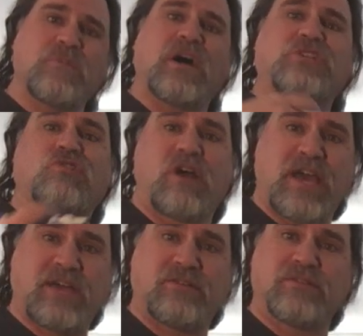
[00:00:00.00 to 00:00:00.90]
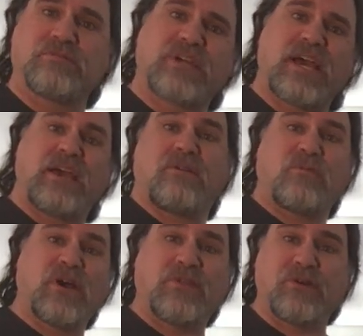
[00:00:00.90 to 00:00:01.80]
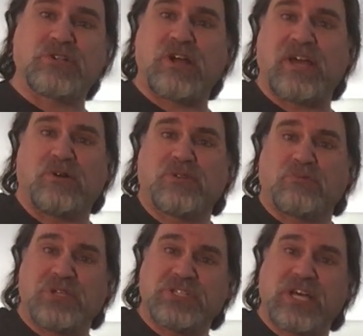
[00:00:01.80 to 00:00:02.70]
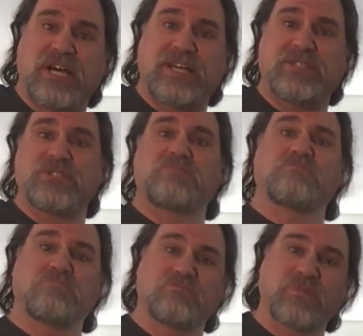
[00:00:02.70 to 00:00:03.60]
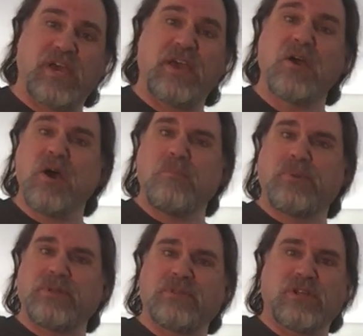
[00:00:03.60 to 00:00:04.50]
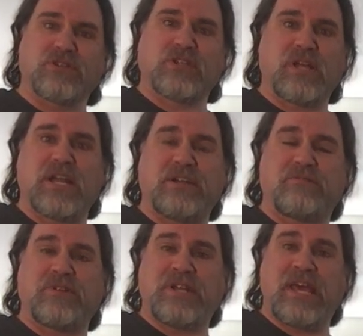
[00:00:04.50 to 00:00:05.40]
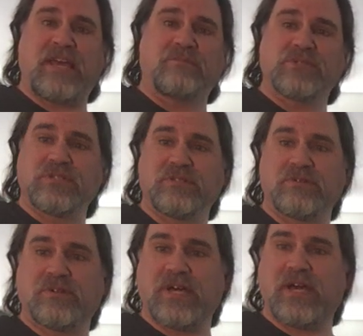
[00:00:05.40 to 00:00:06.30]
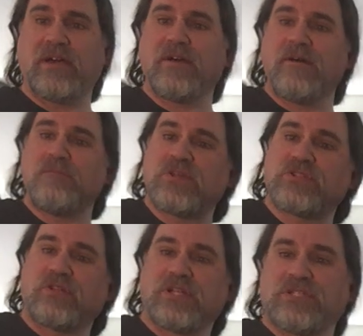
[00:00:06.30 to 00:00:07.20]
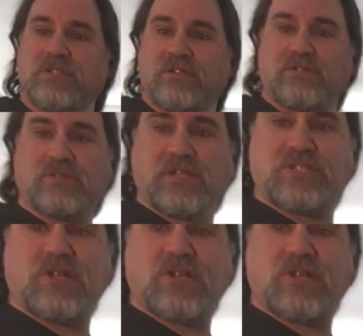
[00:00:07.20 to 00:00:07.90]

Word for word: a triangle. Okay, we all know a triangle, three sides. Okay, but there's a lot of different names. Okay, so let's let's